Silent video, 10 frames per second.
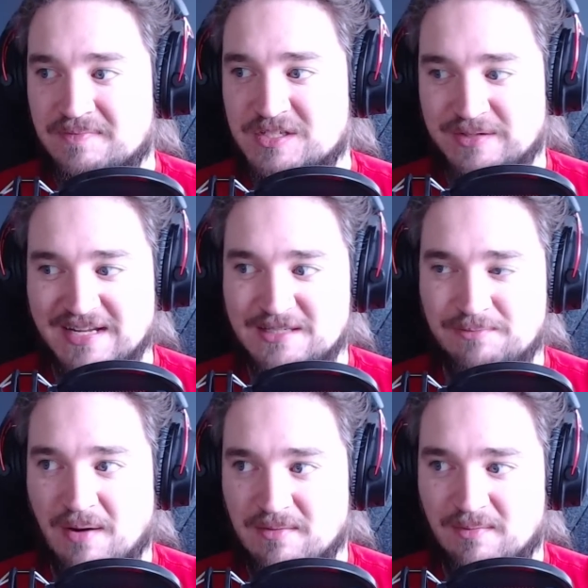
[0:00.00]
that's
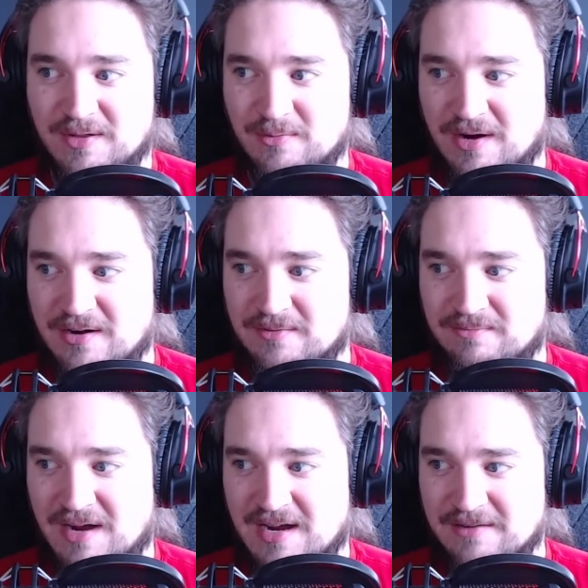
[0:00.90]
probably where
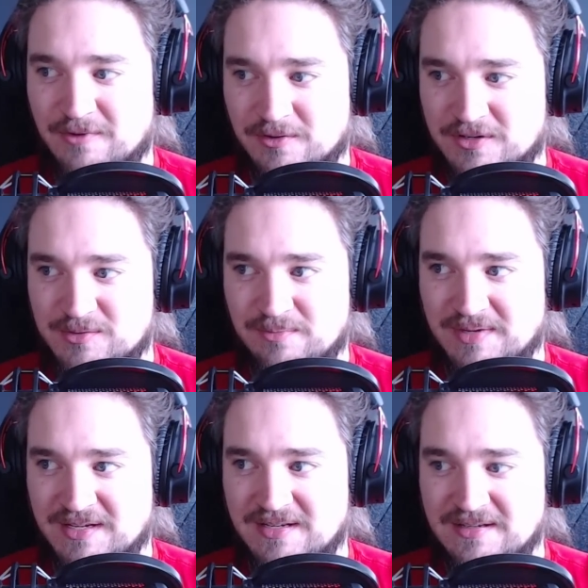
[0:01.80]
my focus would
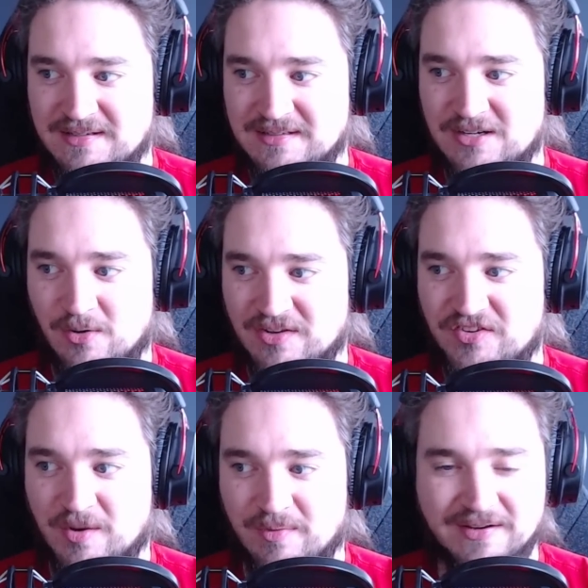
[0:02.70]
be, on
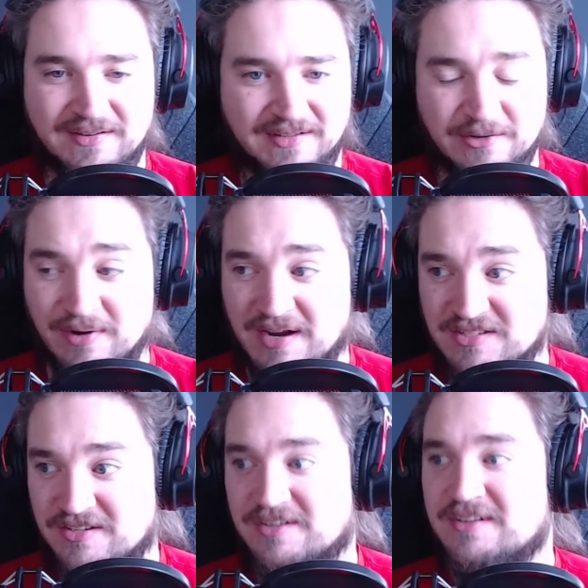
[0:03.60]
someone like
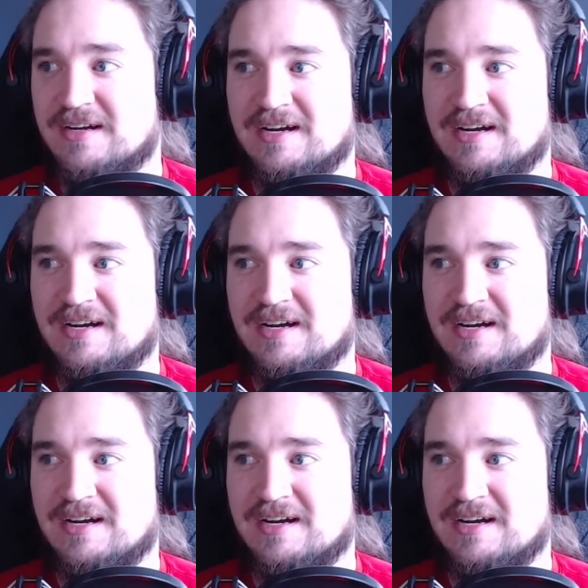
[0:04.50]
Reisner,